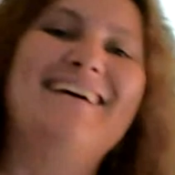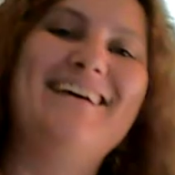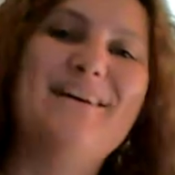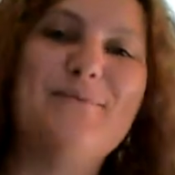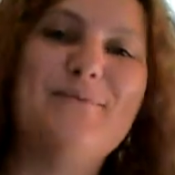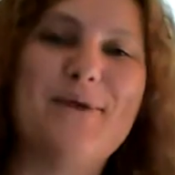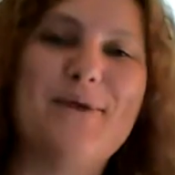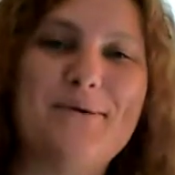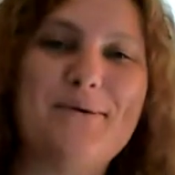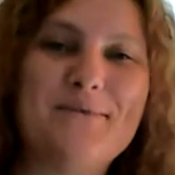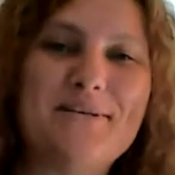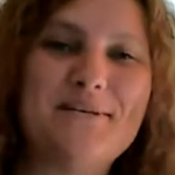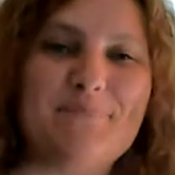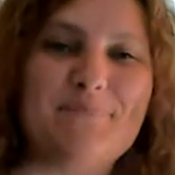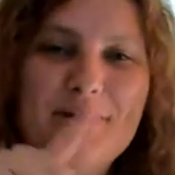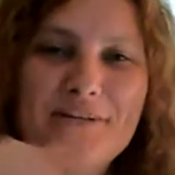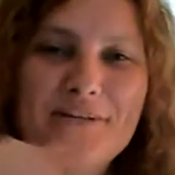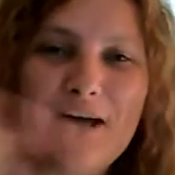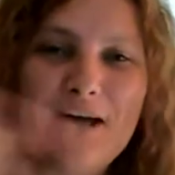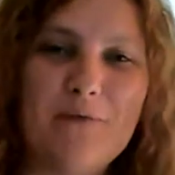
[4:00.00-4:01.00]
anyway, we
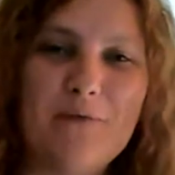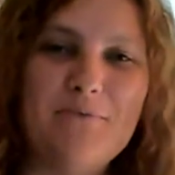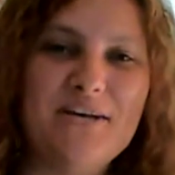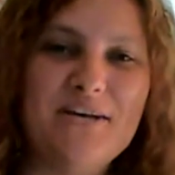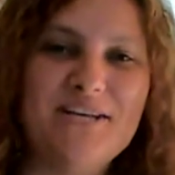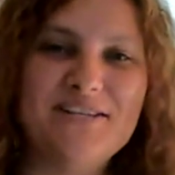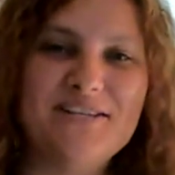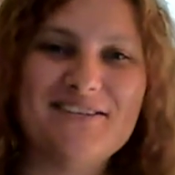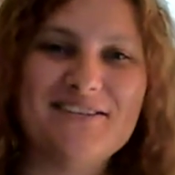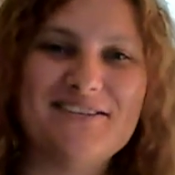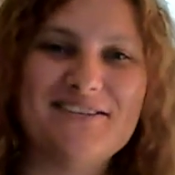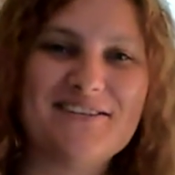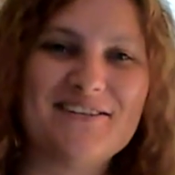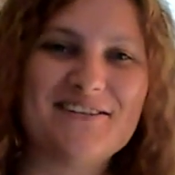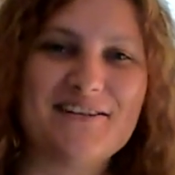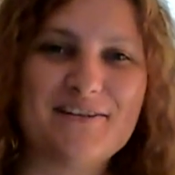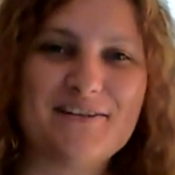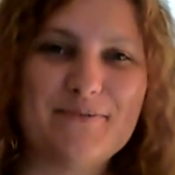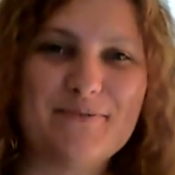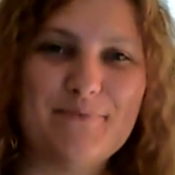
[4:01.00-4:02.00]
spelled out pins
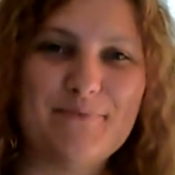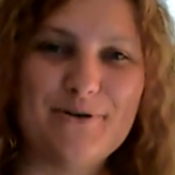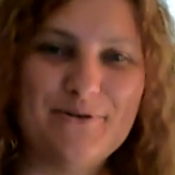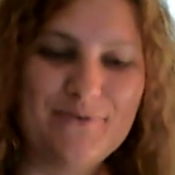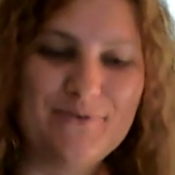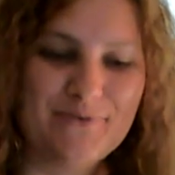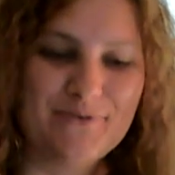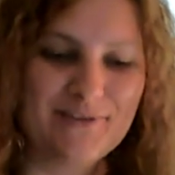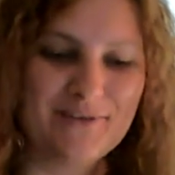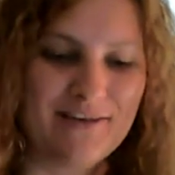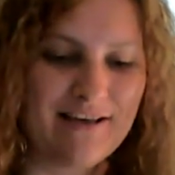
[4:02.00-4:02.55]
instead of spoons.